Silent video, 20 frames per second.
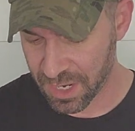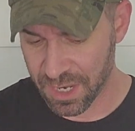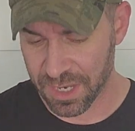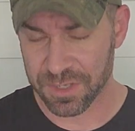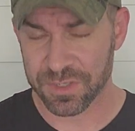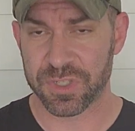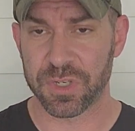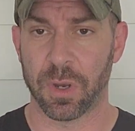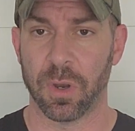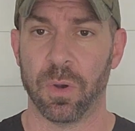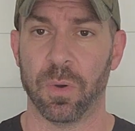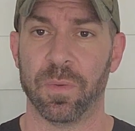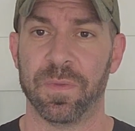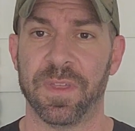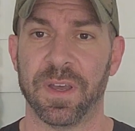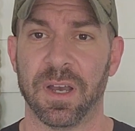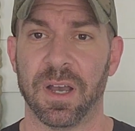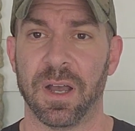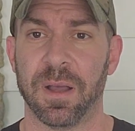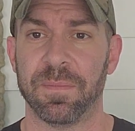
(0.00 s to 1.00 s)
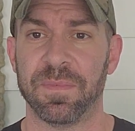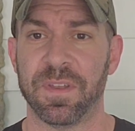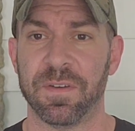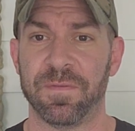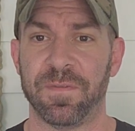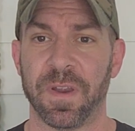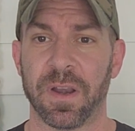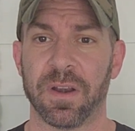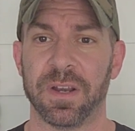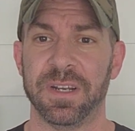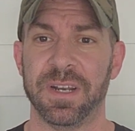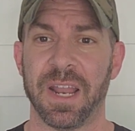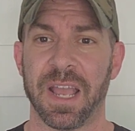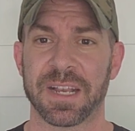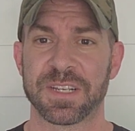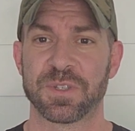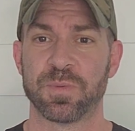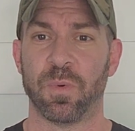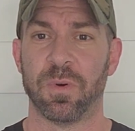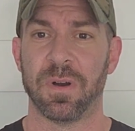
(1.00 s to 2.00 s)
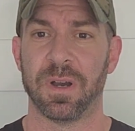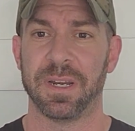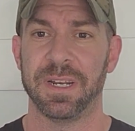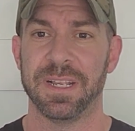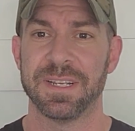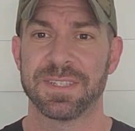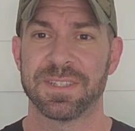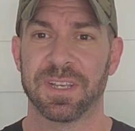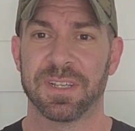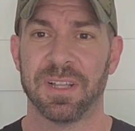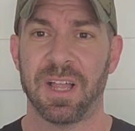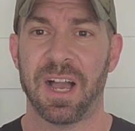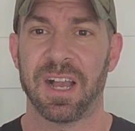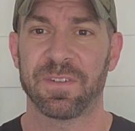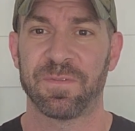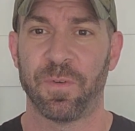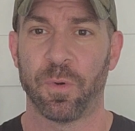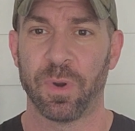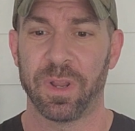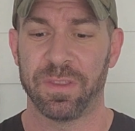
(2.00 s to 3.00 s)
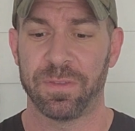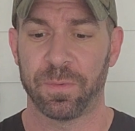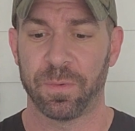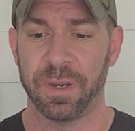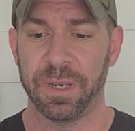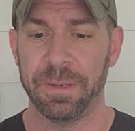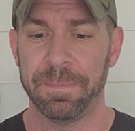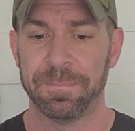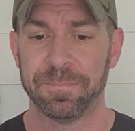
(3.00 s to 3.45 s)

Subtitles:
So the very next one is the Glock 43.